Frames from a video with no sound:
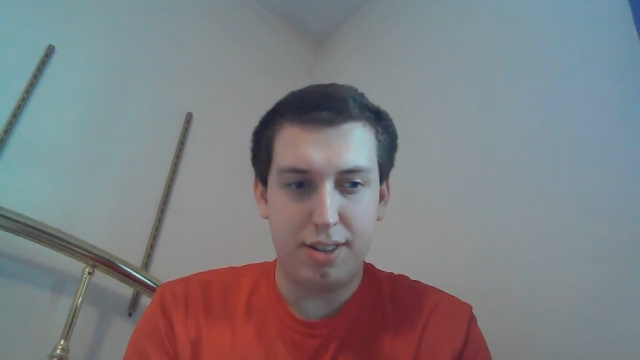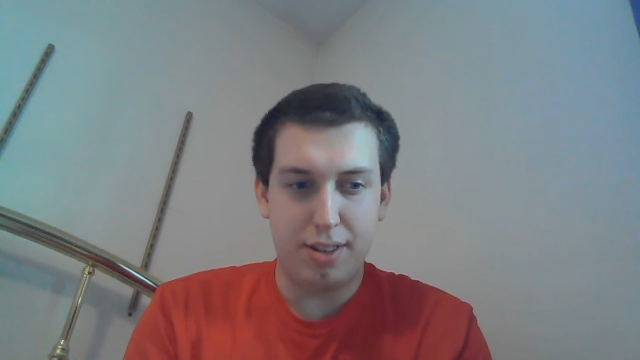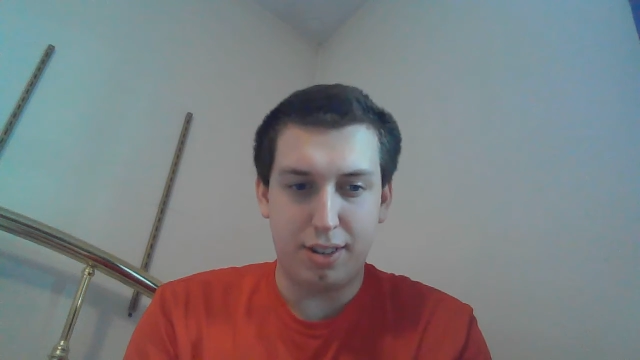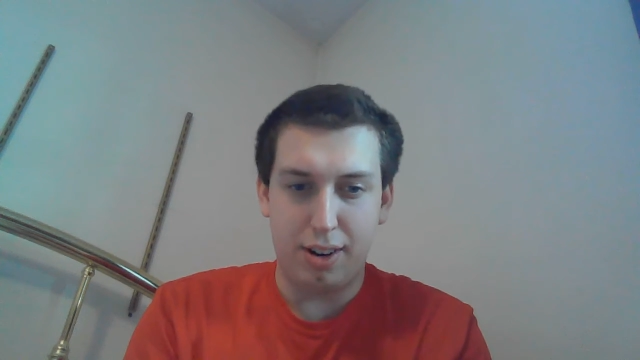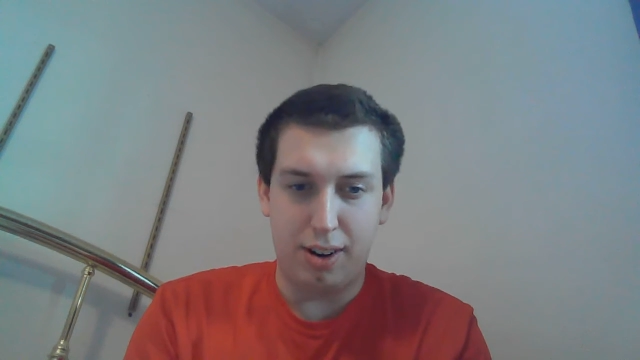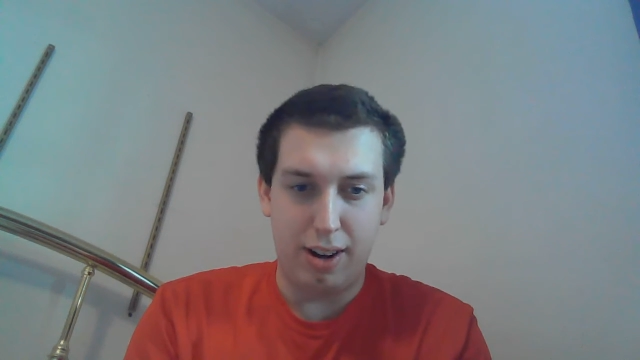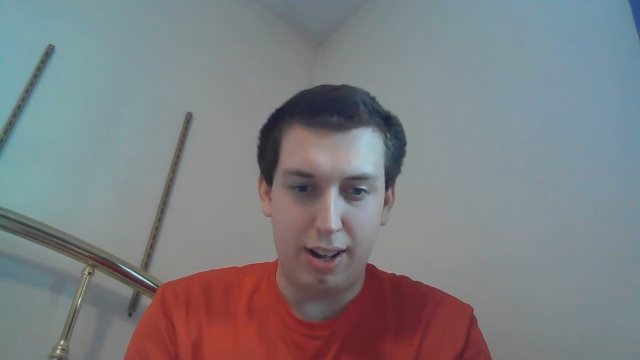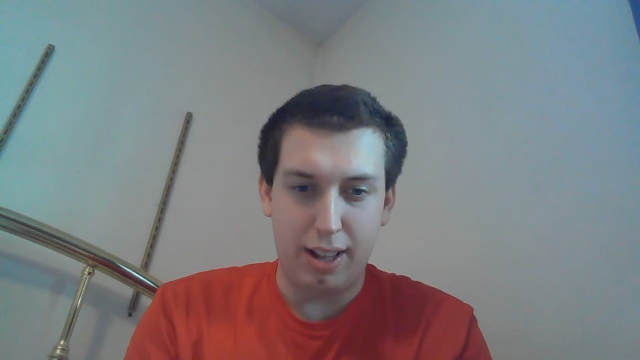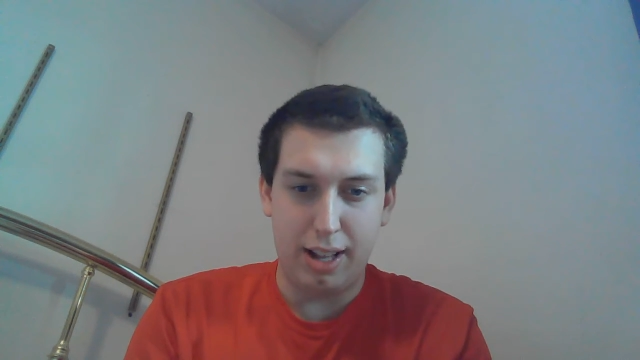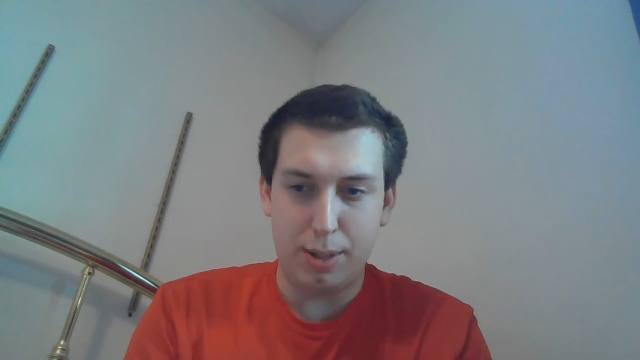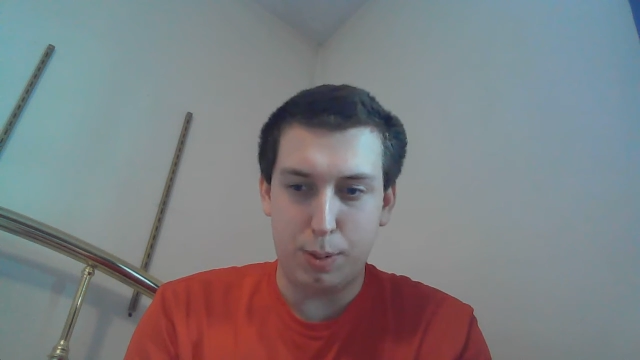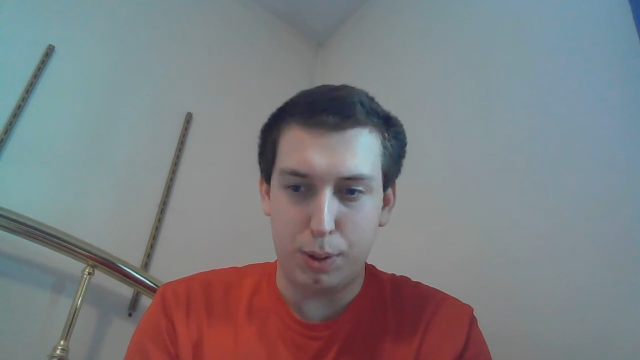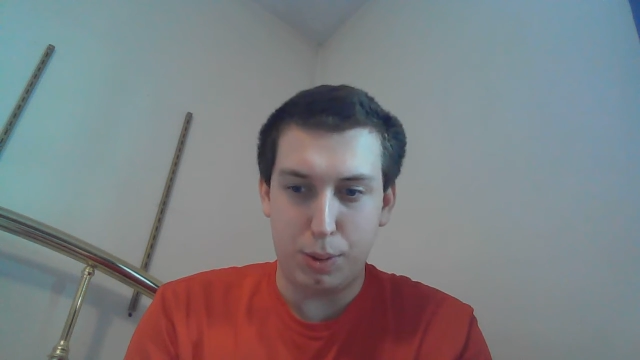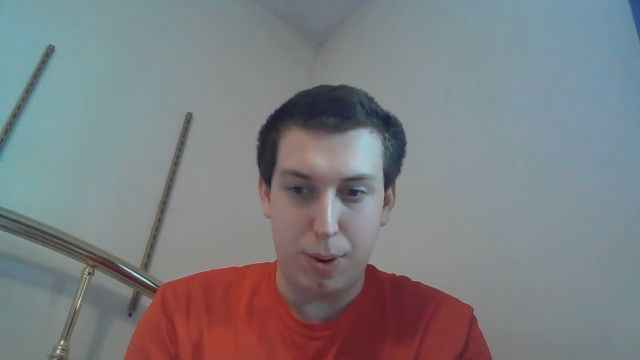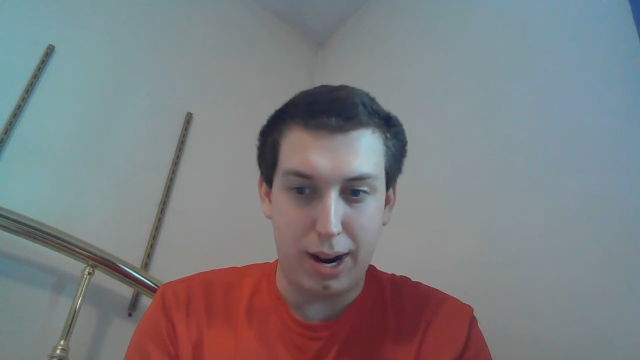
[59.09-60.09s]
So uh,
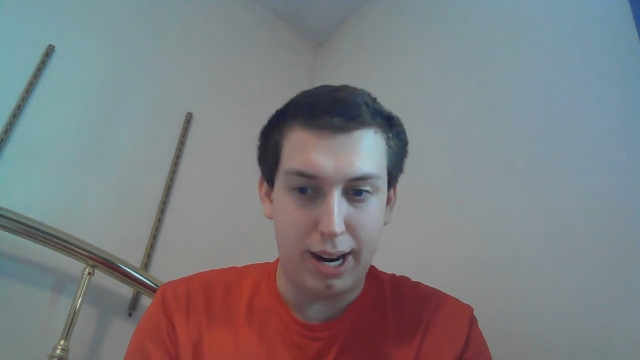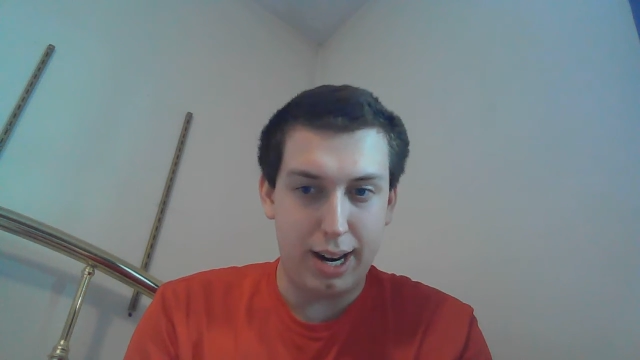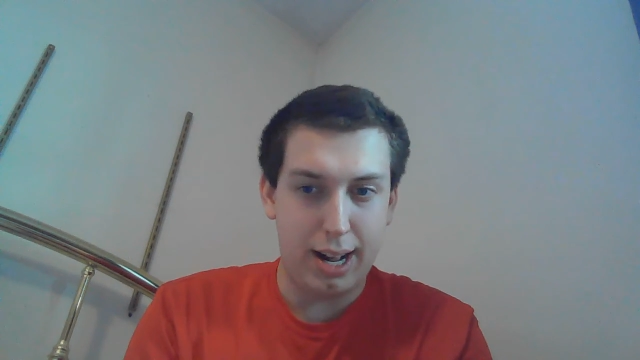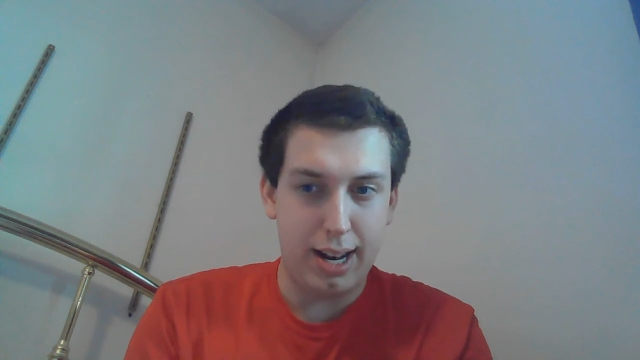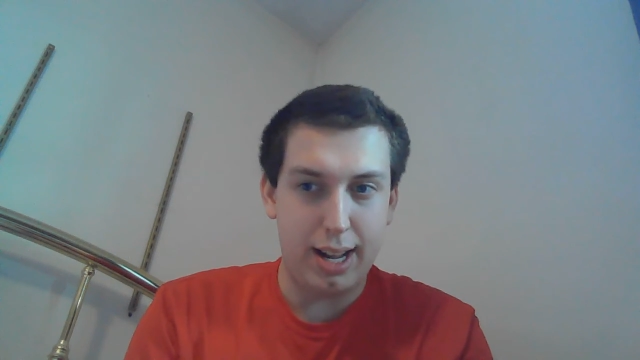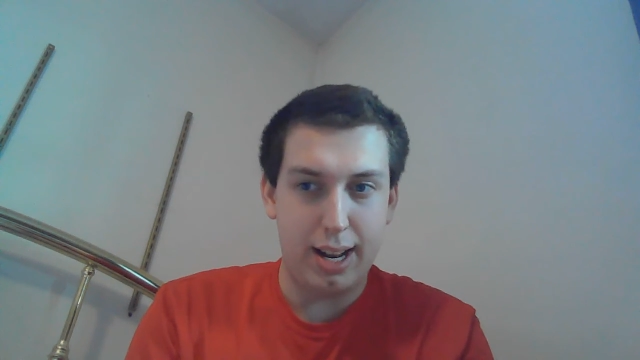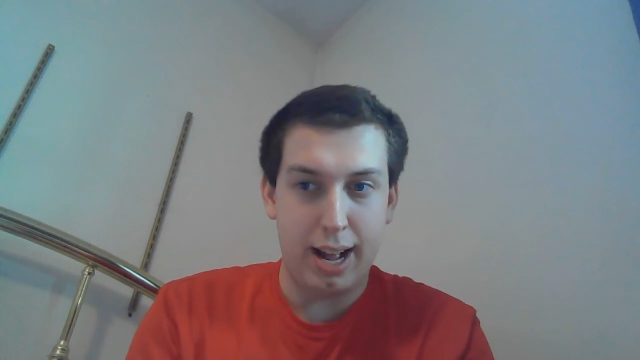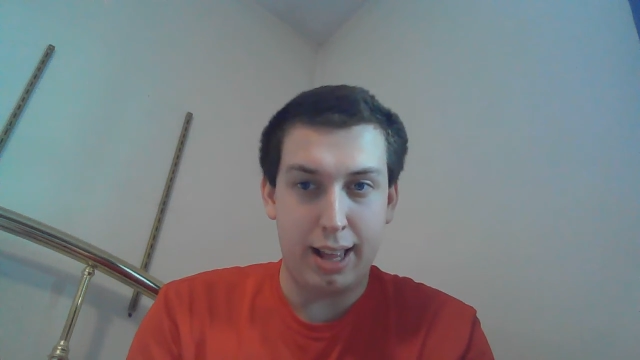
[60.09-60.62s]
that's what's riding on it.